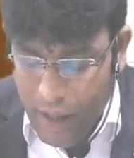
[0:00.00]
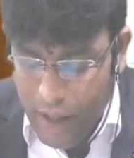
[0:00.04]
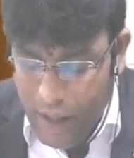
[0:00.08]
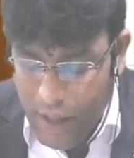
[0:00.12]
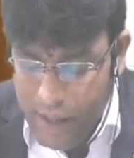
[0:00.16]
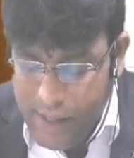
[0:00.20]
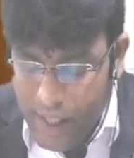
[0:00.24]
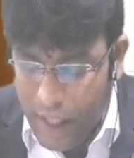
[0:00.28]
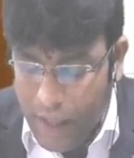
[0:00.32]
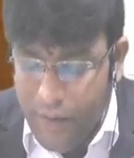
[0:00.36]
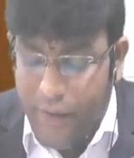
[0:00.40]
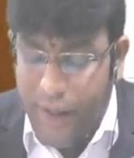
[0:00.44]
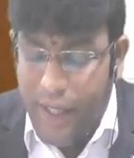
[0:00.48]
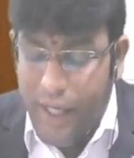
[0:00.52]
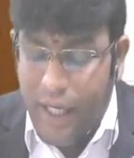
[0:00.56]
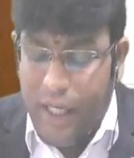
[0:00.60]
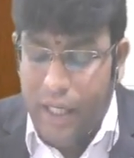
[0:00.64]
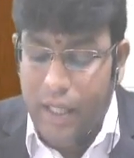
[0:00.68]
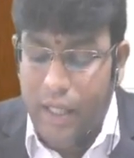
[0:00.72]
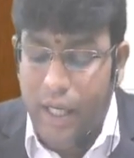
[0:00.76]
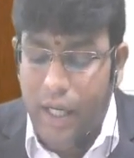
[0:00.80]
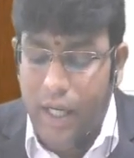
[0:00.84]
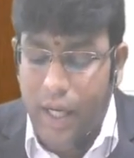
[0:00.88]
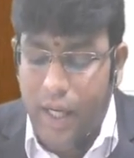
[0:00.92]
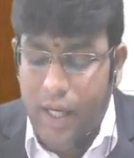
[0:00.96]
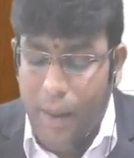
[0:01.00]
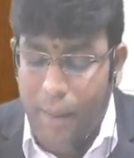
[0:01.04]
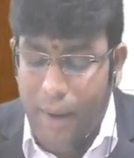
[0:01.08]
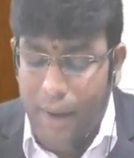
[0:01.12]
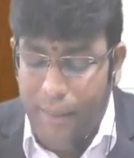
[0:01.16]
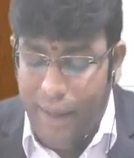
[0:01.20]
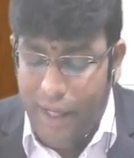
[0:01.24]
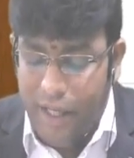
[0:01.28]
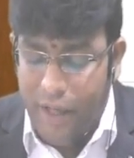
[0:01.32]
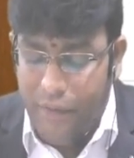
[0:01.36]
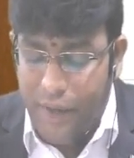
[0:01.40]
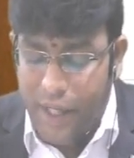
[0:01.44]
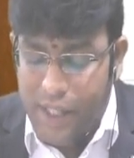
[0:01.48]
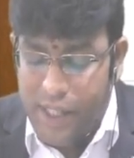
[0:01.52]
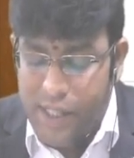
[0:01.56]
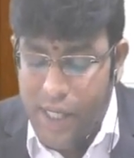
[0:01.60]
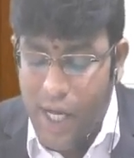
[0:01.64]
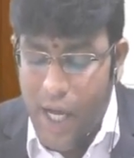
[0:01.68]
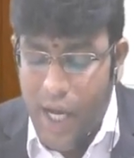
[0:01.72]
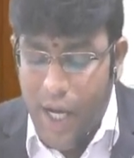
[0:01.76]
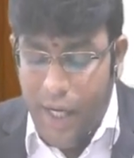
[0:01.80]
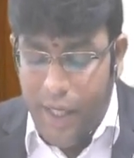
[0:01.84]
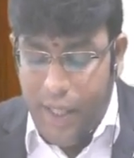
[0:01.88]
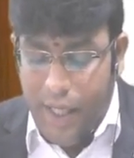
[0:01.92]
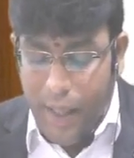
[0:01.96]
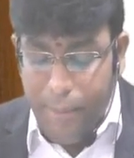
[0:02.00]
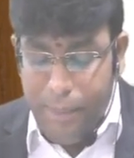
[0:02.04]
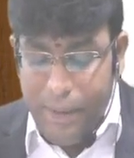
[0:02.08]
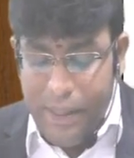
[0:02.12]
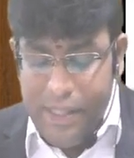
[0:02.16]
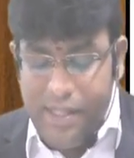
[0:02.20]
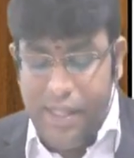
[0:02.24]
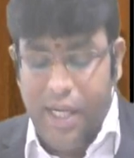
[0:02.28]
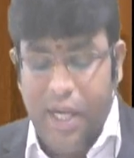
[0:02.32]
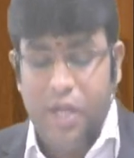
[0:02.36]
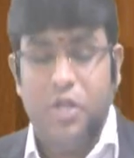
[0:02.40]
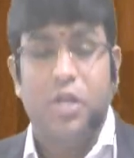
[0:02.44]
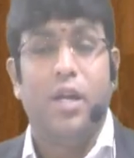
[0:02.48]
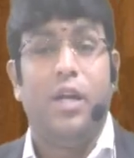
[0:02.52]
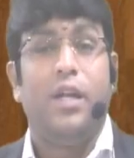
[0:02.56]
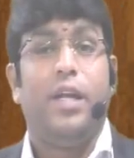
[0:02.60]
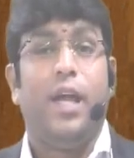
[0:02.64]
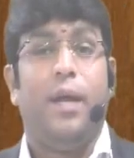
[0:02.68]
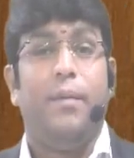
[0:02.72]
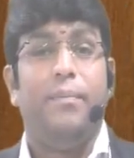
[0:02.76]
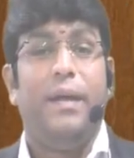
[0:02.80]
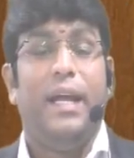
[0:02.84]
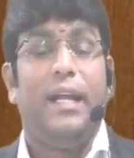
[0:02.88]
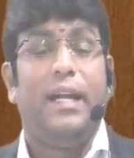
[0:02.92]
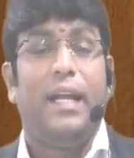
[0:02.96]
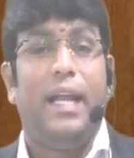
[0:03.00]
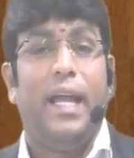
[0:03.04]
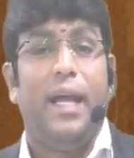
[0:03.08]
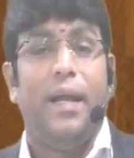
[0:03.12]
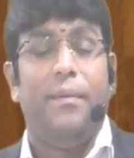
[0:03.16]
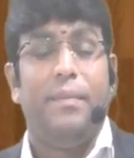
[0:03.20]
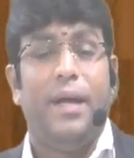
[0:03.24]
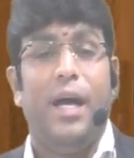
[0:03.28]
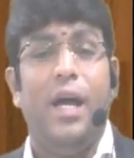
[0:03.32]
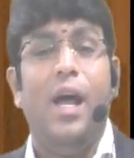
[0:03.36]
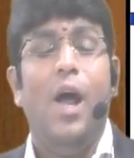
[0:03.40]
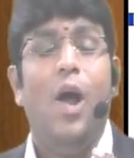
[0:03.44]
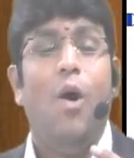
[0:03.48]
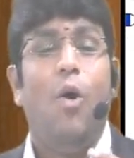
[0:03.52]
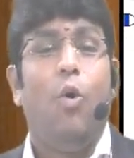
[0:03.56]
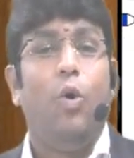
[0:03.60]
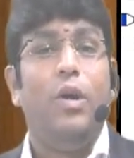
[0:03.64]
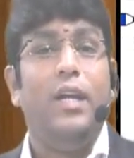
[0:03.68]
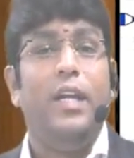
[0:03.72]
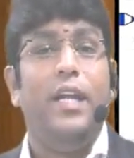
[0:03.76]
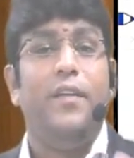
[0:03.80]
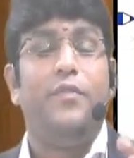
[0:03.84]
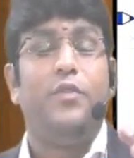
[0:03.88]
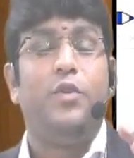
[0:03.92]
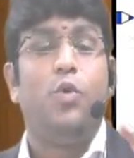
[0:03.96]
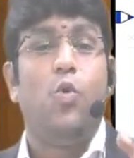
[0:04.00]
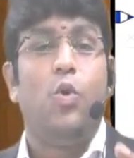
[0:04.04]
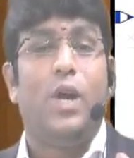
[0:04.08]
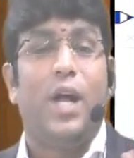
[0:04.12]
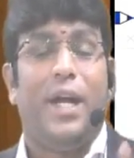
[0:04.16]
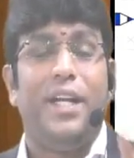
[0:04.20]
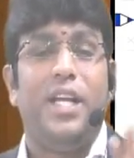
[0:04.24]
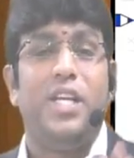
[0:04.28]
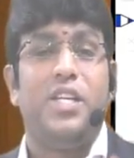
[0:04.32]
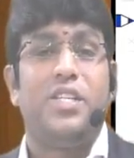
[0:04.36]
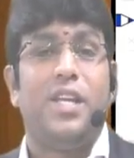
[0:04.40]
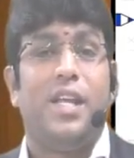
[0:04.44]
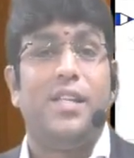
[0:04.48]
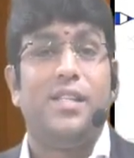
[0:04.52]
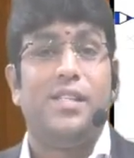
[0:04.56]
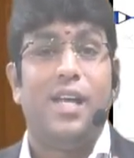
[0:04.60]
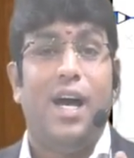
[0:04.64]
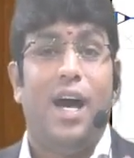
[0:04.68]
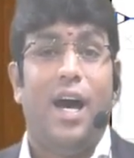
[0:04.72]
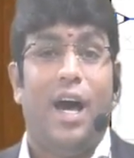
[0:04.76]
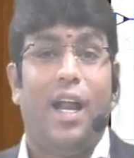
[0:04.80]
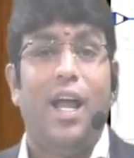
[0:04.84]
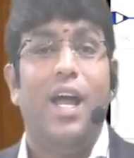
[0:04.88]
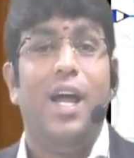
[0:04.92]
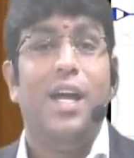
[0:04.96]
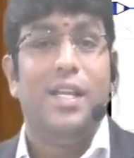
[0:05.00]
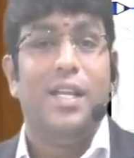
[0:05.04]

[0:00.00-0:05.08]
Listen very clearly. Come on, my dear friends. Depreciation can be claimed only if two conditions are